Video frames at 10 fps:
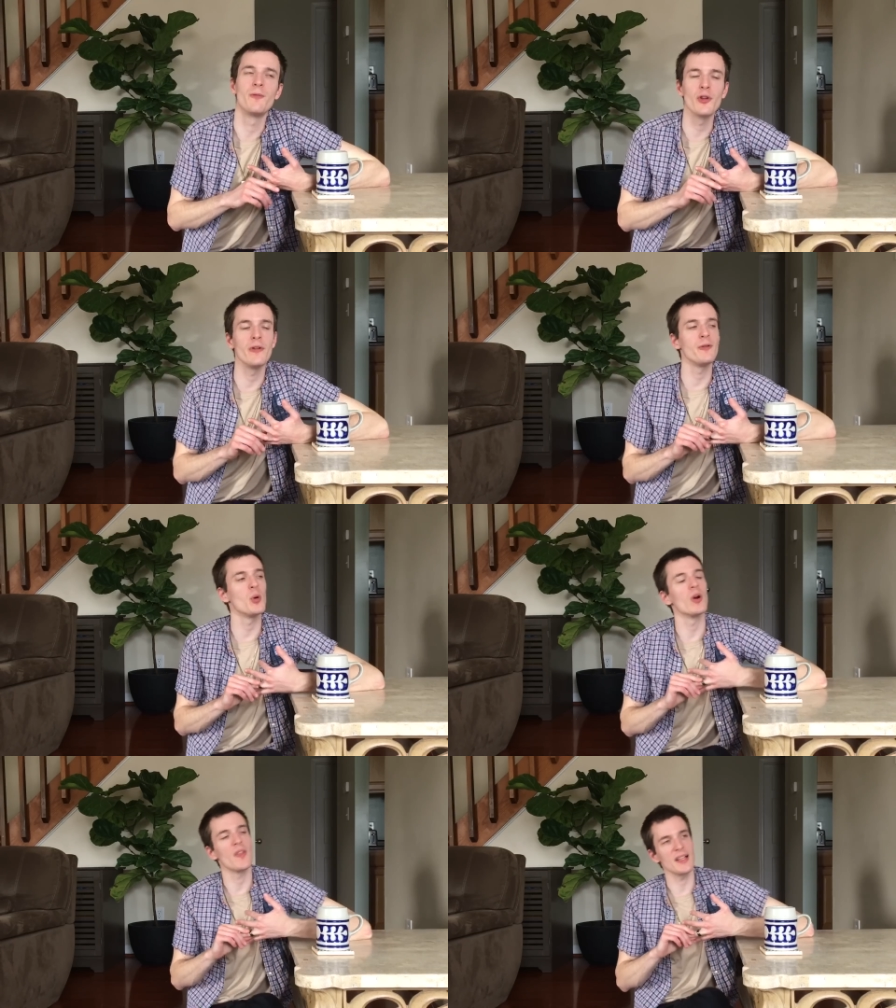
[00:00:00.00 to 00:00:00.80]
And for the
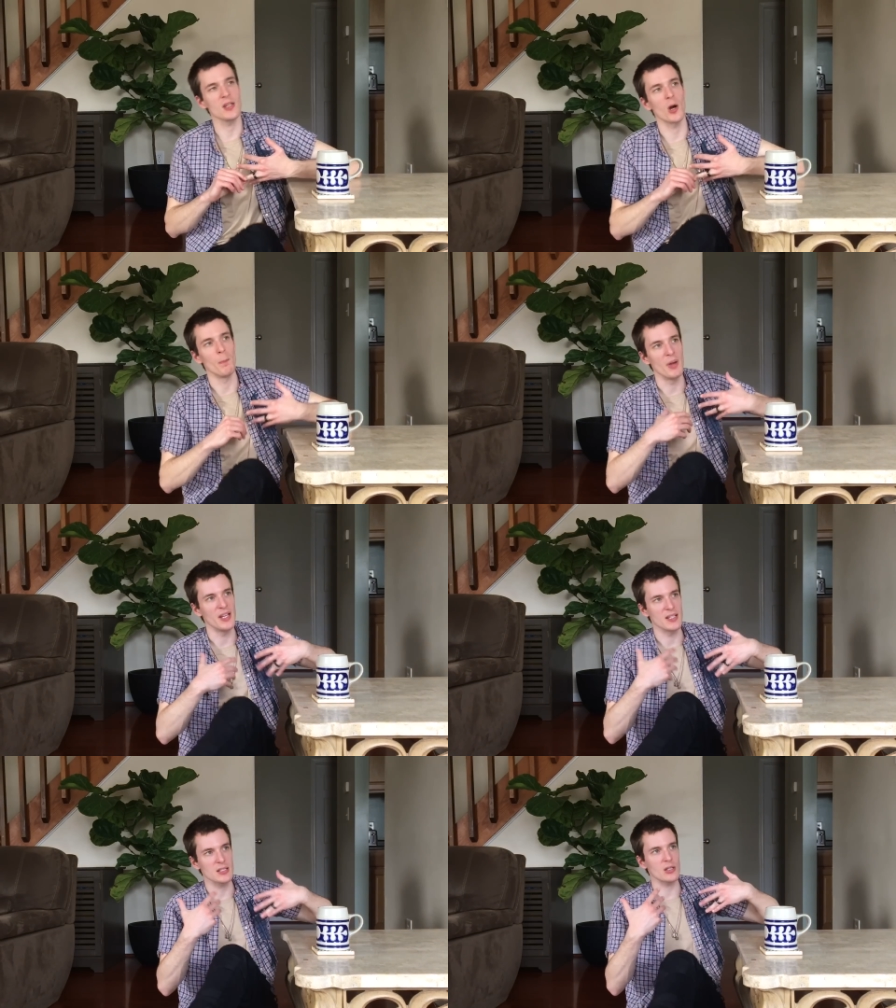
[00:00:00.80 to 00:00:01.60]
viewer, that's our
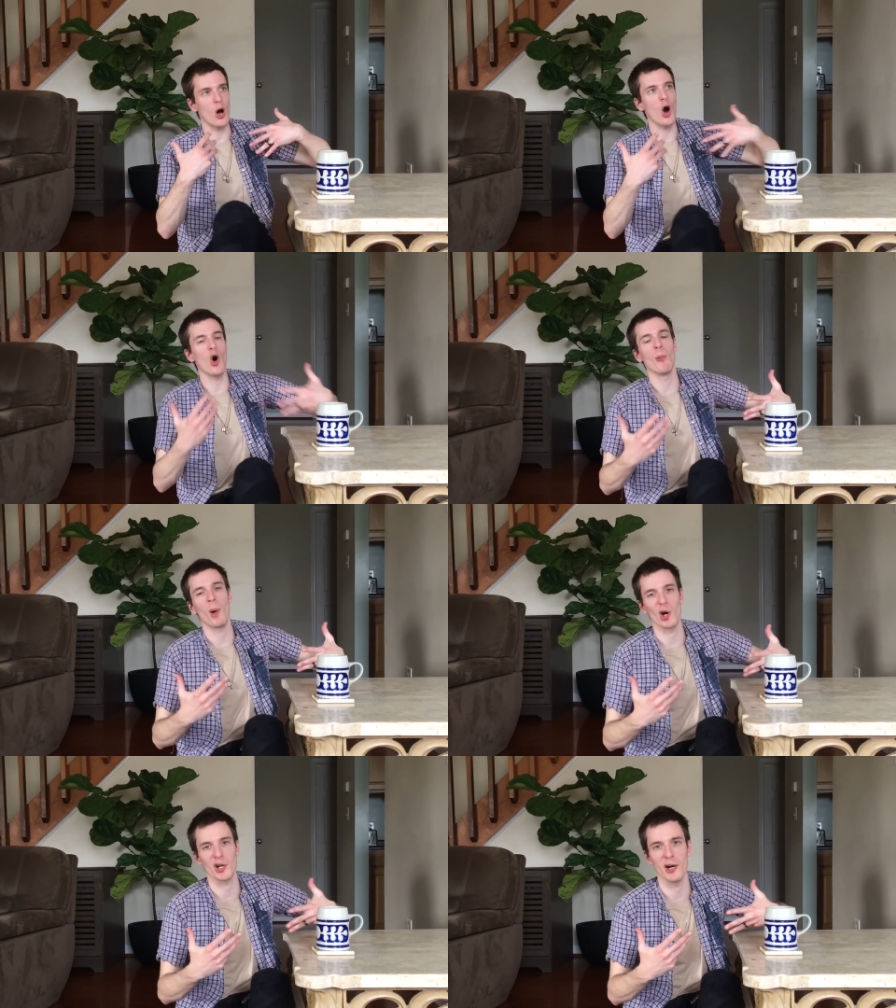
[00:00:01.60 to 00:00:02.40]
biggest
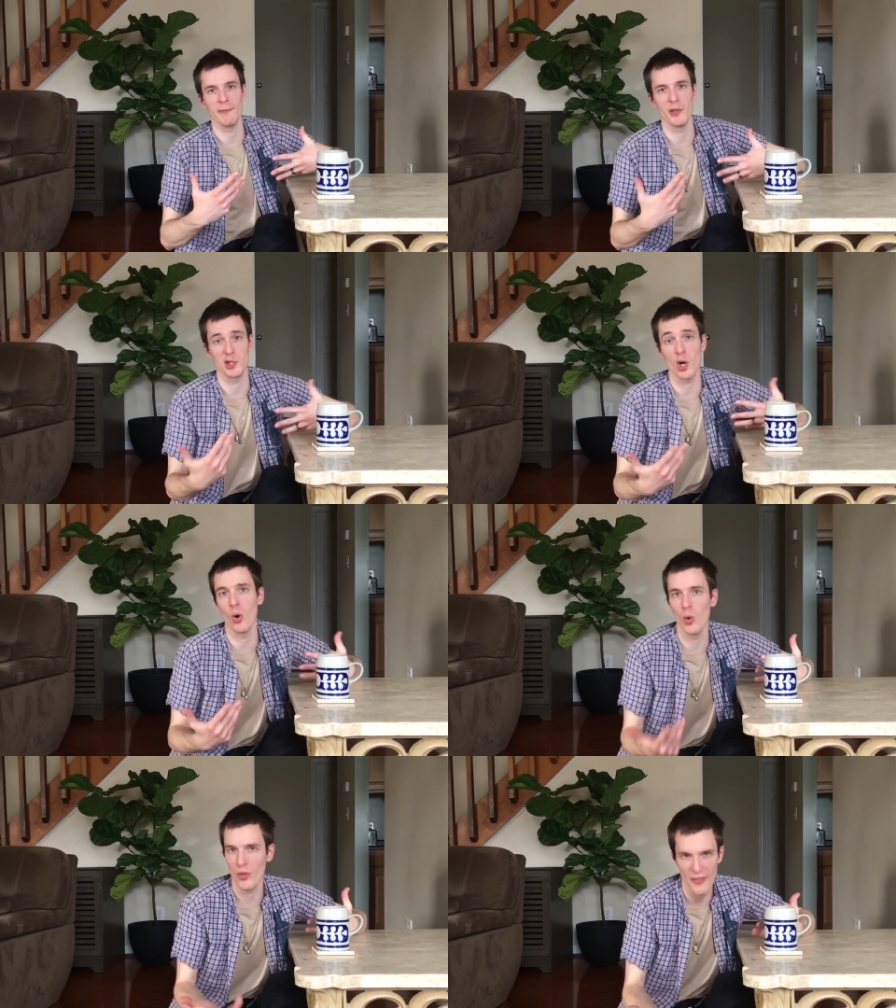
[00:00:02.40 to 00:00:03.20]
hallmark of the
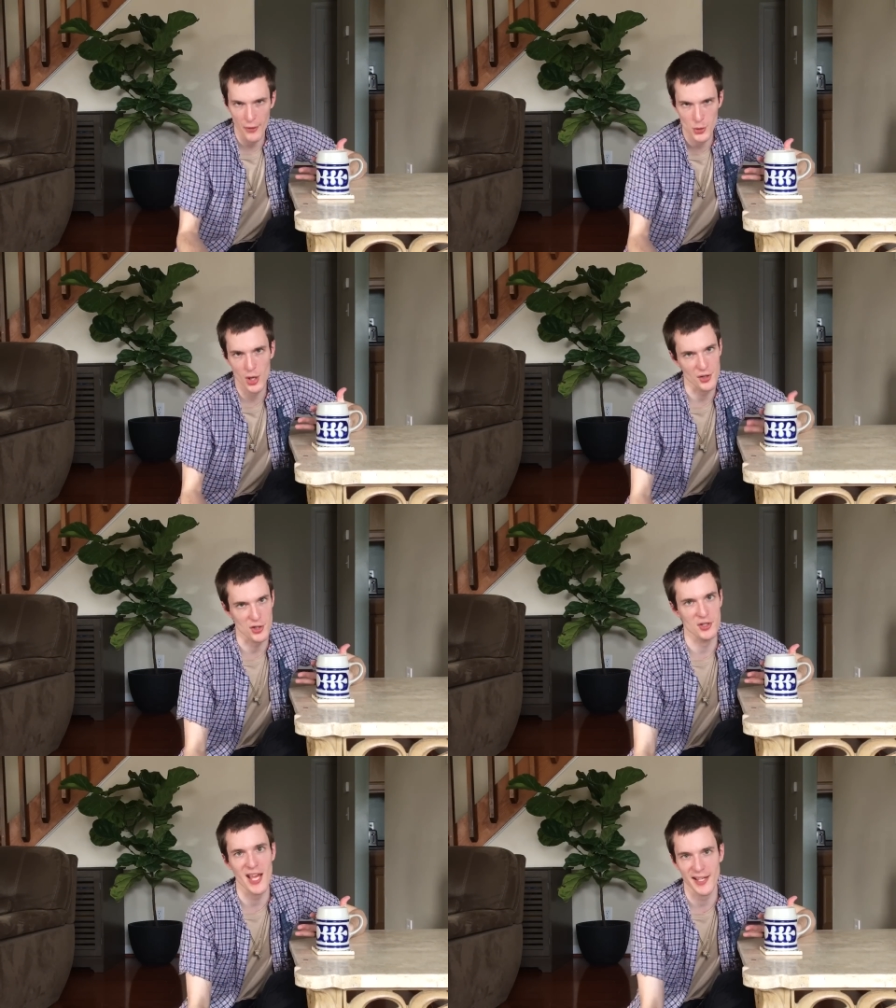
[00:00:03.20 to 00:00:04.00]
toll that the
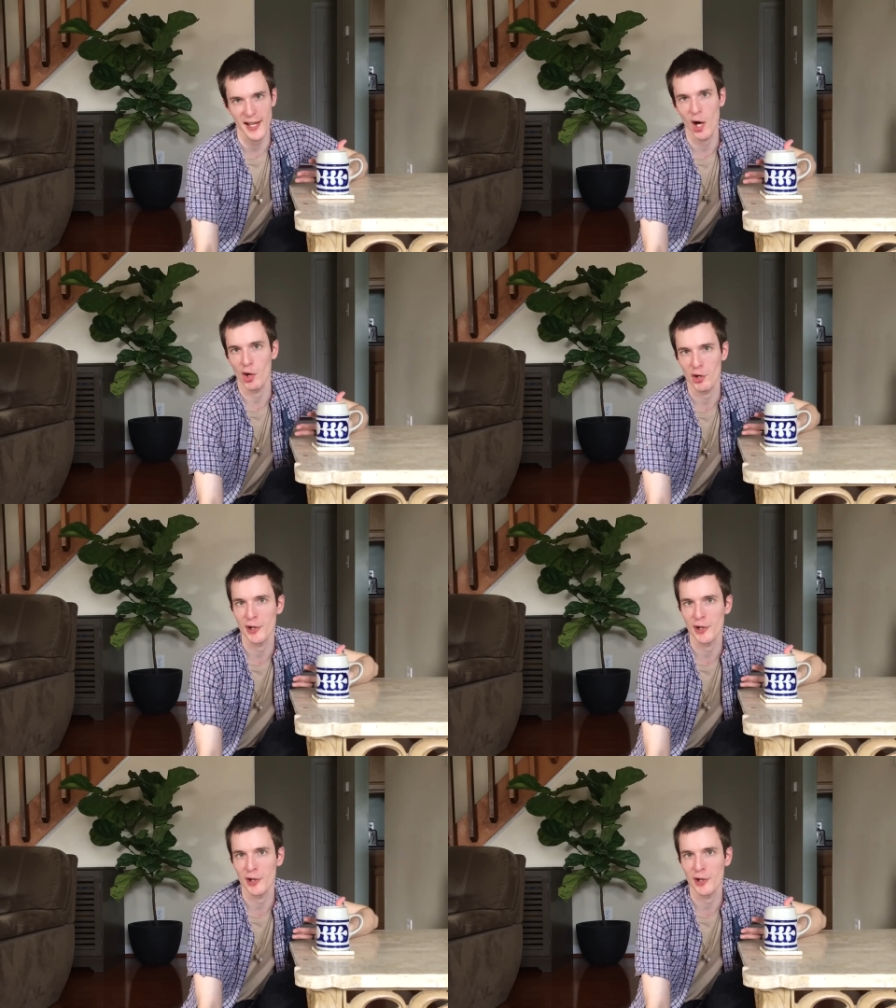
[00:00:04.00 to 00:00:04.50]
drugs are taking on